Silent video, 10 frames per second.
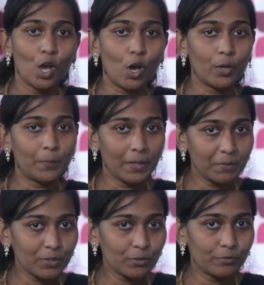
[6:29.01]
or
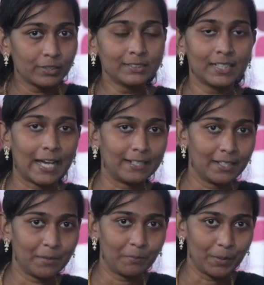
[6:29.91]
paper 2 first and
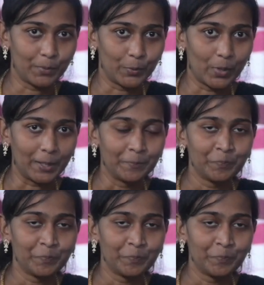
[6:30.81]
then paper 1.